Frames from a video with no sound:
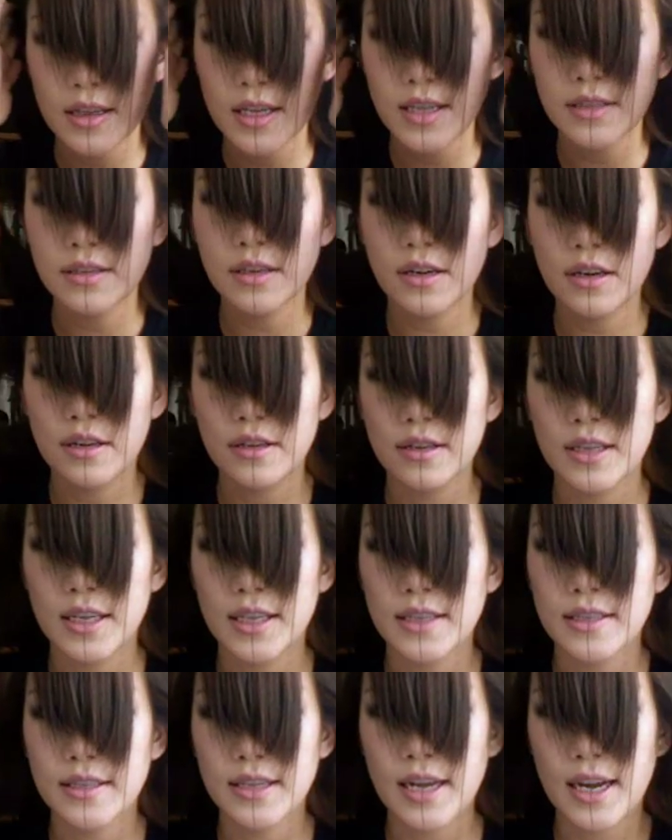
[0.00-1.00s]
these are all
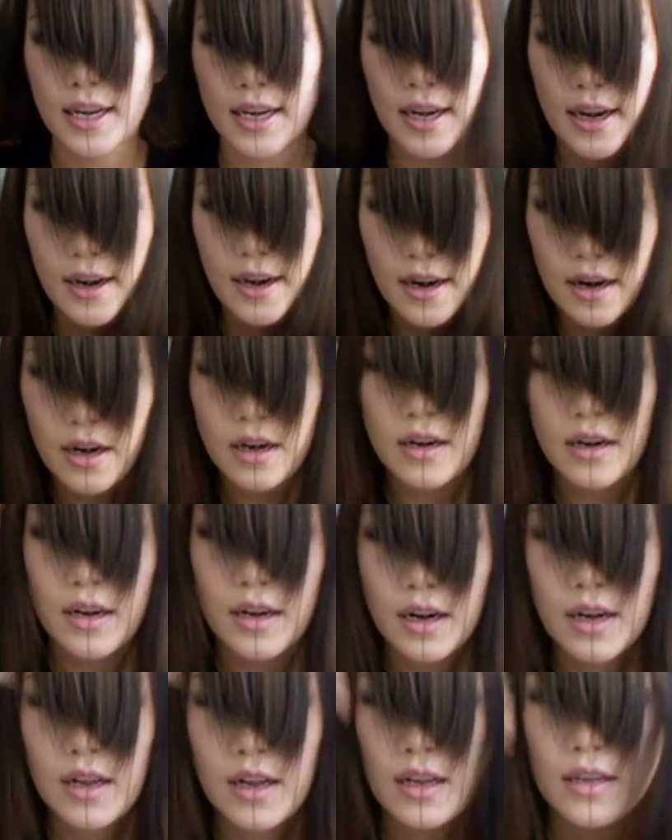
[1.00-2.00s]
like side hair.
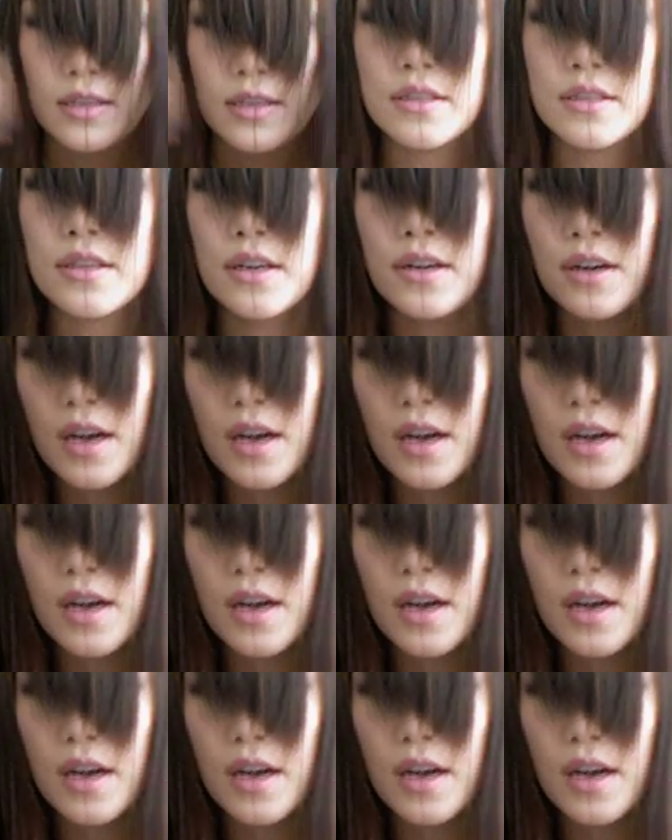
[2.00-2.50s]
So